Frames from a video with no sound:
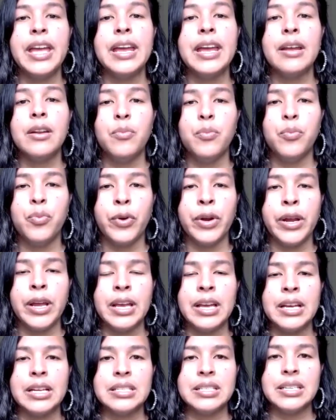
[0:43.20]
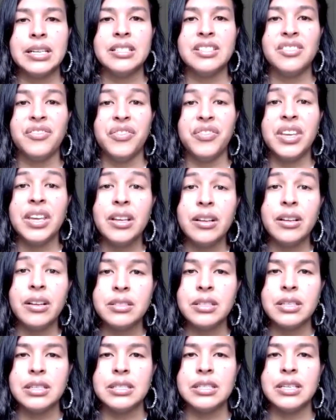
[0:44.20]
can bring a sense of
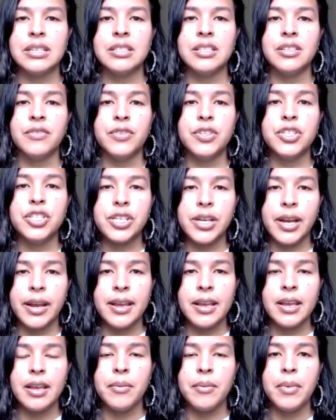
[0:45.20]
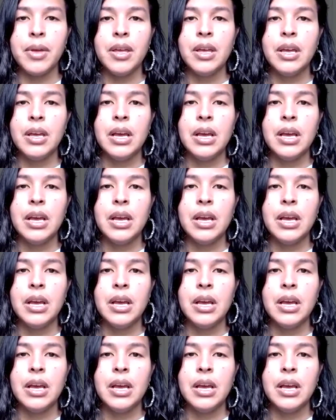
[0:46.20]
guilt, a sense of shame,